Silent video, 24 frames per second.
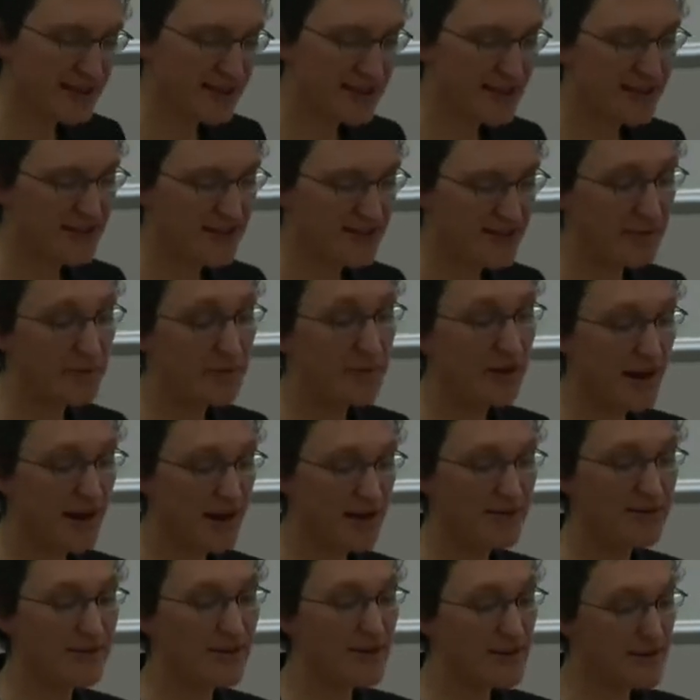to
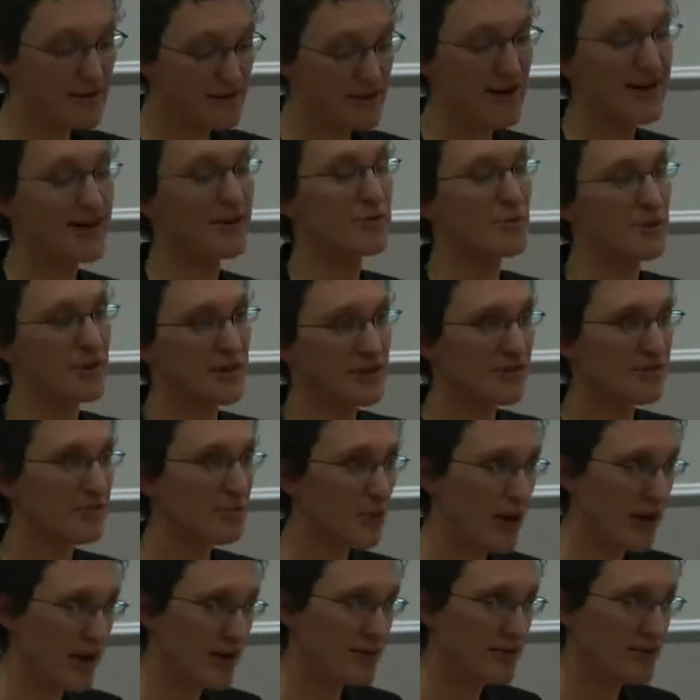stimulate networks of
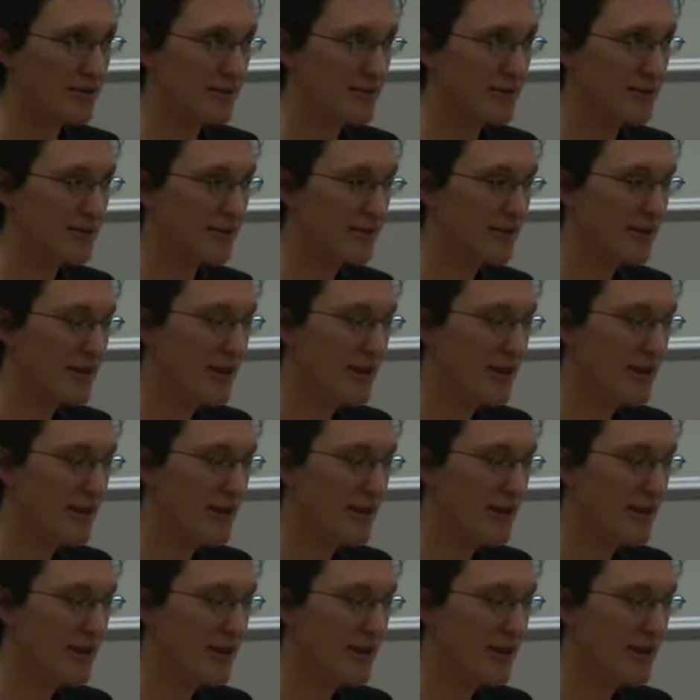practice.